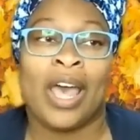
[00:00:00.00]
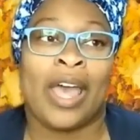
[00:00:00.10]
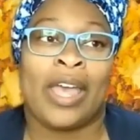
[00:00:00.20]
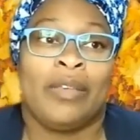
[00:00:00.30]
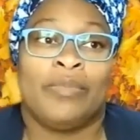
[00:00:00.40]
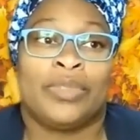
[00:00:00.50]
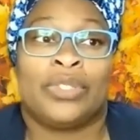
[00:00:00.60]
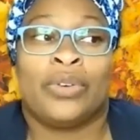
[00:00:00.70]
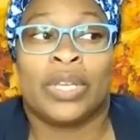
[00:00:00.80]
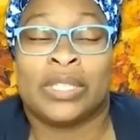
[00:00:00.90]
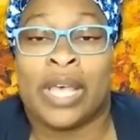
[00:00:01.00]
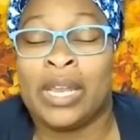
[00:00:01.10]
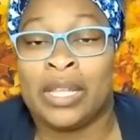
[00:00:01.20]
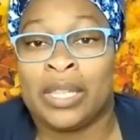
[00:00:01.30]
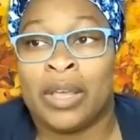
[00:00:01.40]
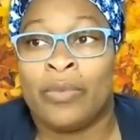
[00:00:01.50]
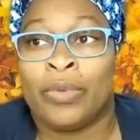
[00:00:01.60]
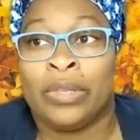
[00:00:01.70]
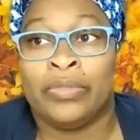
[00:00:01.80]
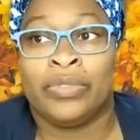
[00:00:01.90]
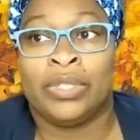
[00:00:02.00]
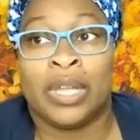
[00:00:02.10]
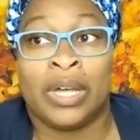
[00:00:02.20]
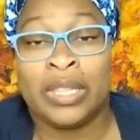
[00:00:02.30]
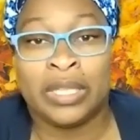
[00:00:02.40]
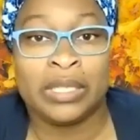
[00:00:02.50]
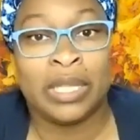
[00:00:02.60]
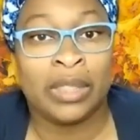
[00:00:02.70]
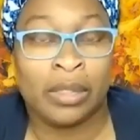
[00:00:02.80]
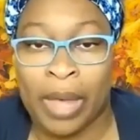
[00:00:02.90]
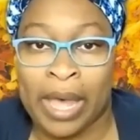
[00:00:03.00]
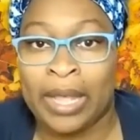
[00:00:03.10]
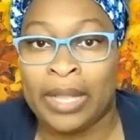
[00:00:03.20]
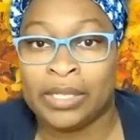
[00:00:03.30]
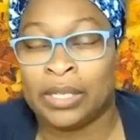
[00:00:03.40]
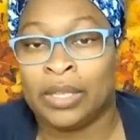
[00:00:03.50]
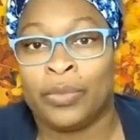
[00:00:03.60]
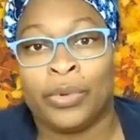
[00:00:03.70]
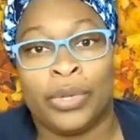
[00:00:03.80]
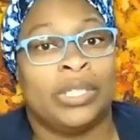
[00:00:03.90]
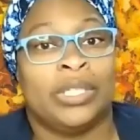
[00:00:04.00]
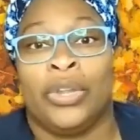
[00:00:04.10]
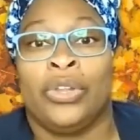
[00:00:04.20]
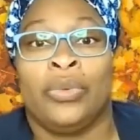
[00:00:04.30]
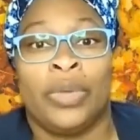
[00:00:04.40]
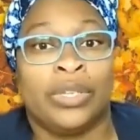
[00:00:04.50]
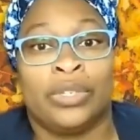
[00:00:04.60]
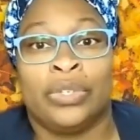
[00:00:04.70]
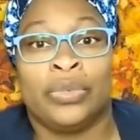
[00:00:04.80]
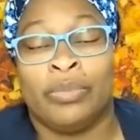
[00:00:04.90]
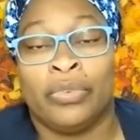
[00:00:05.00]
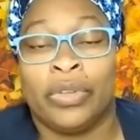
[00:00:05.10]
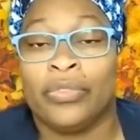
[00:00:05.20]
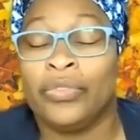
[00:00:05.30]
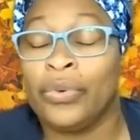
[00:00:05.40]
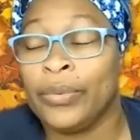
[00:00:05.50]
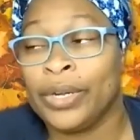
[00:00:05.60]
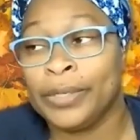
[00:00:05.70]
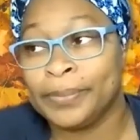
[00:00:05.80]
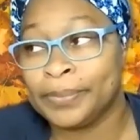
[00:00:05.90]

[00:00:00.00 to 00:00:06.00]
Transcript: i am so excited that we've done this in the past and that we're continuing to do it moving forward.